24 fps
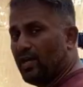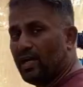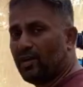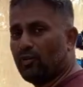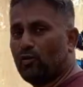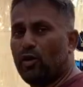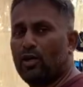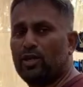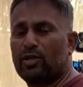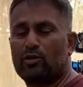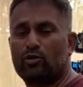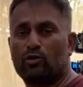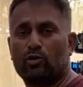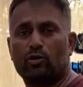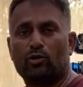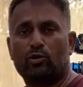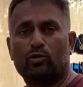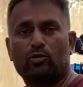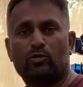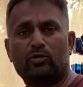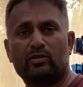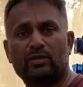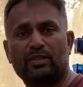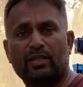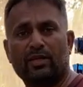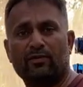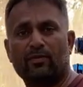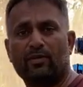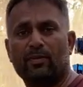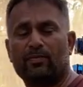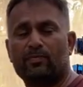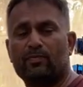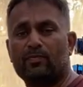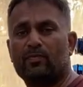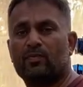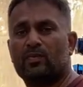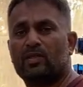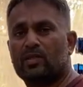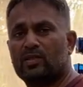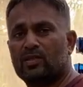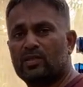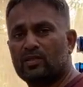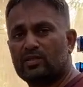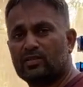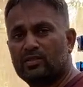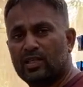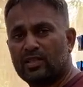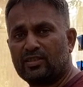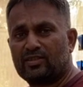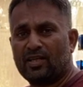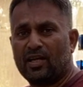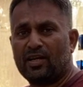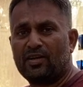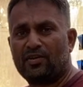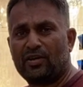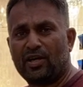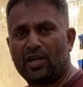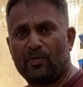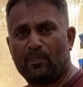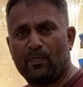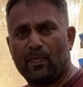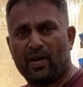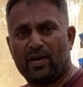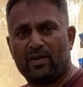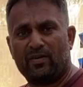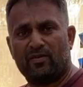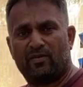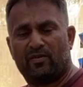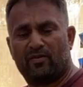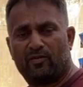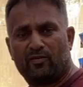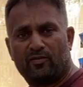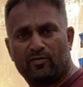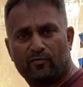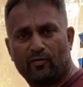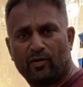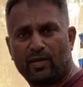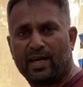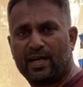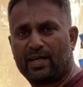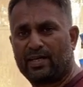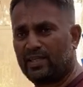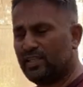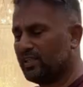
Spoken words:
are going to give him the sun treatment for at